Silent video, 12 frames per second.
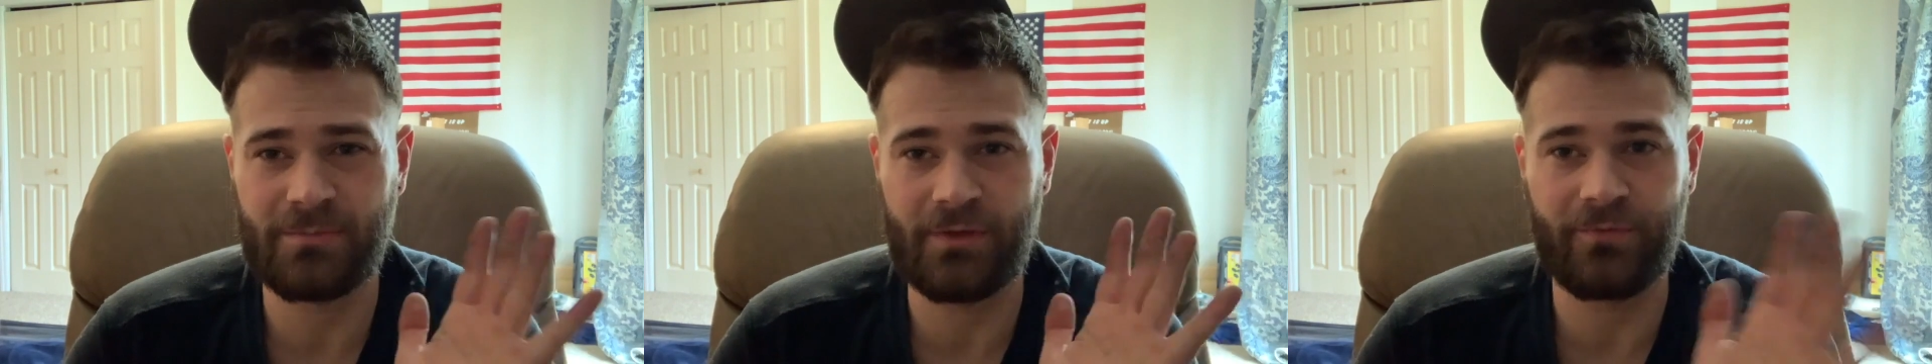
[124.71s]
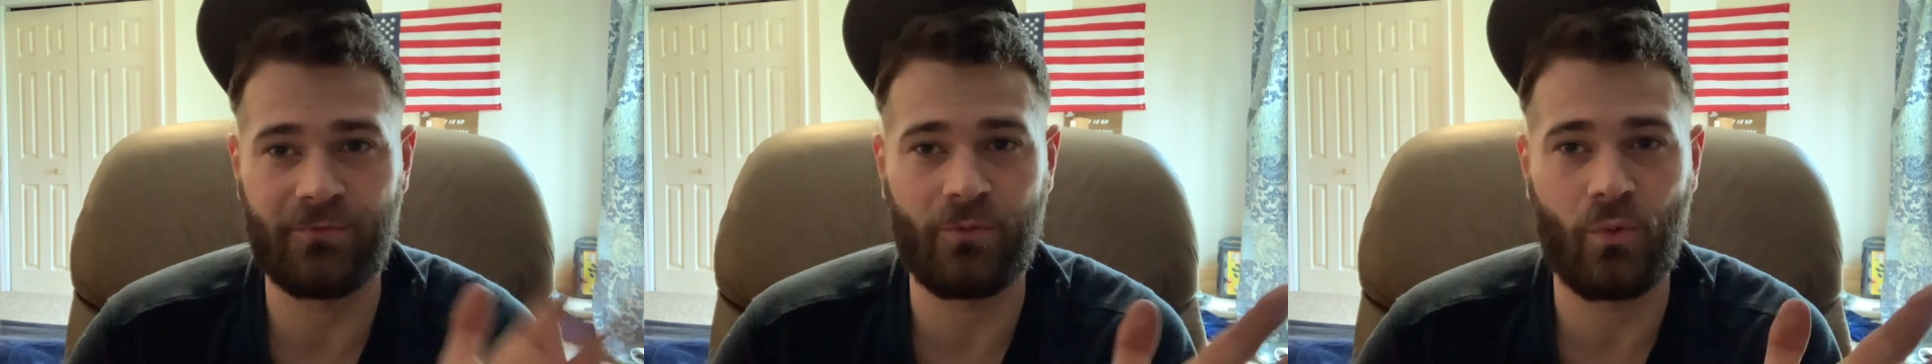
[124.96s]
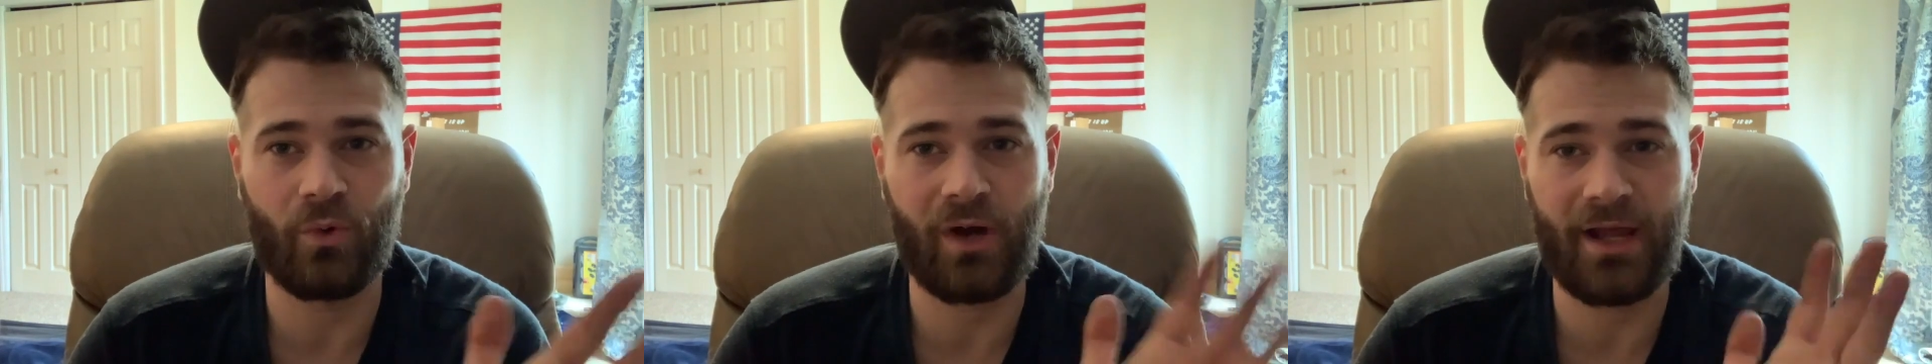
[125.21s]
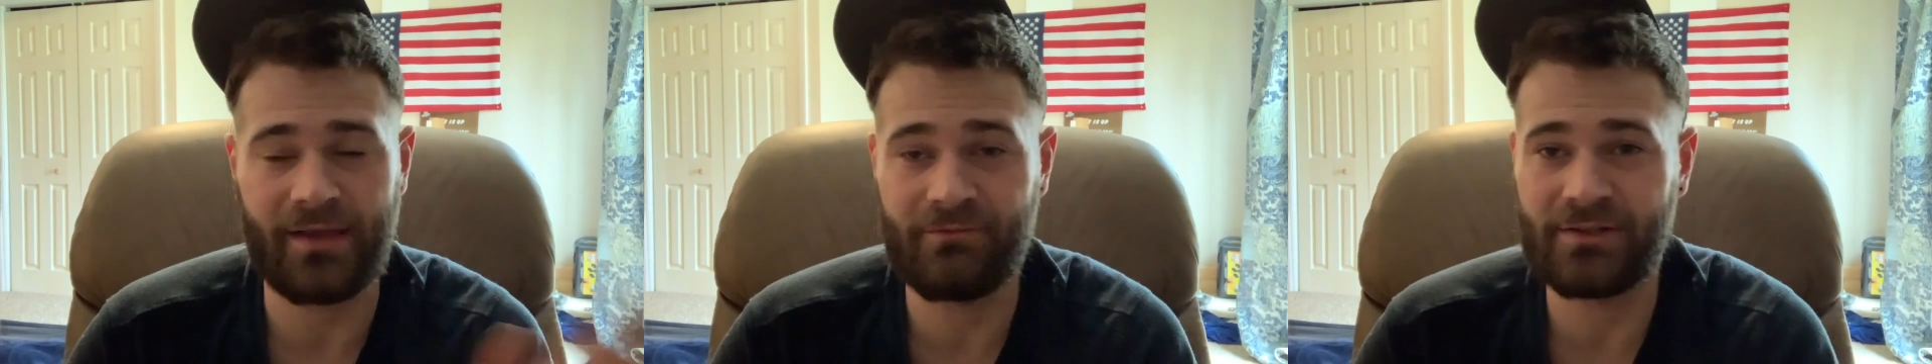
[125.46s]
before
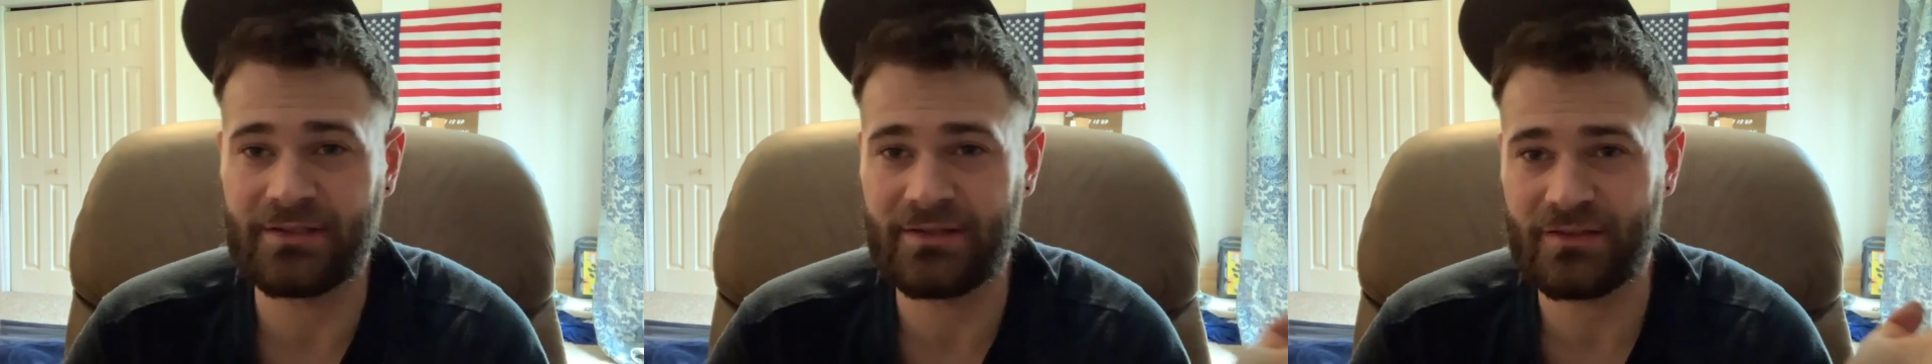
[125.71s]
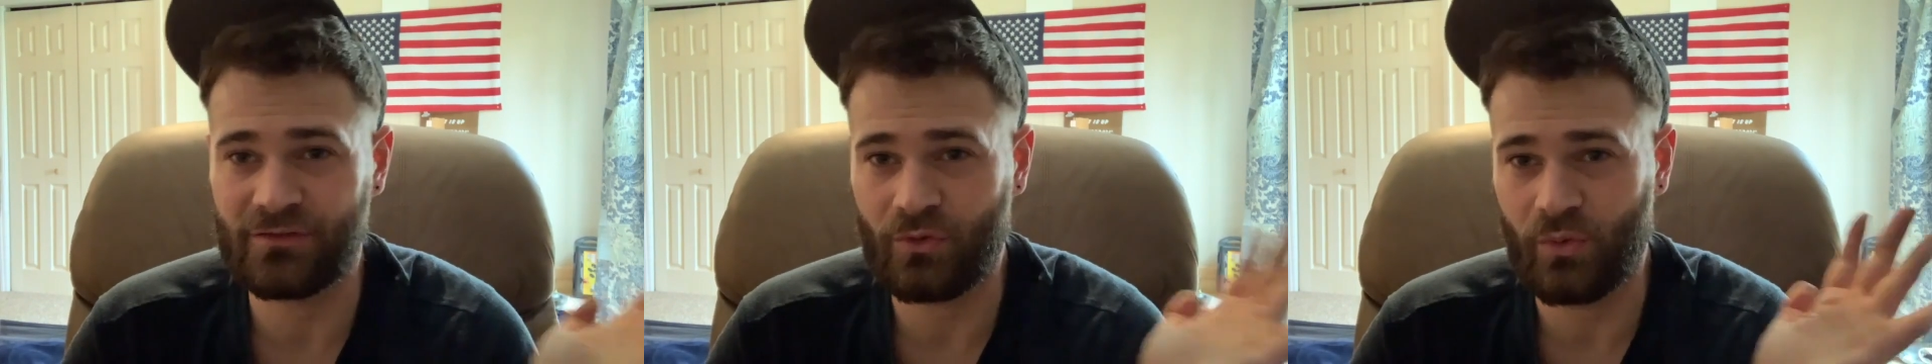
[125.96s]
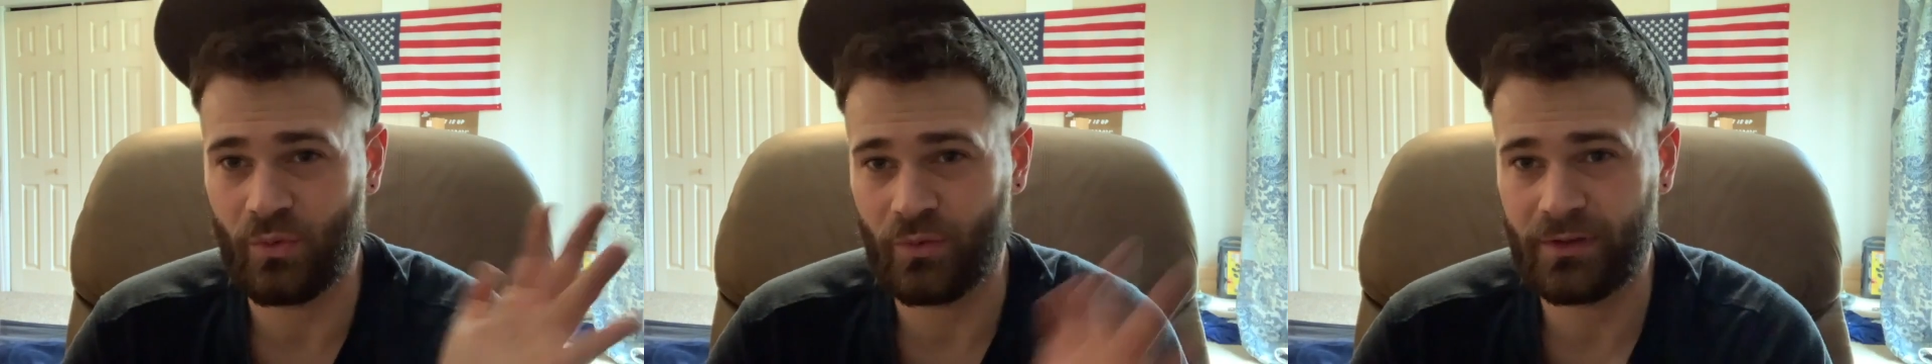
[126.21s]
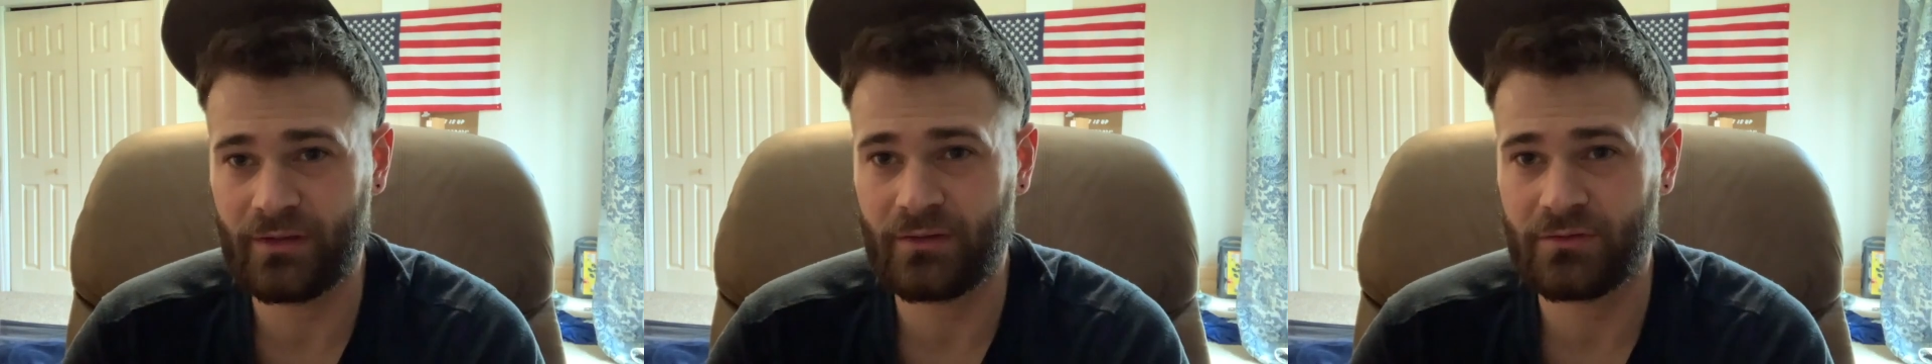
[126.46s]
I even did this coolant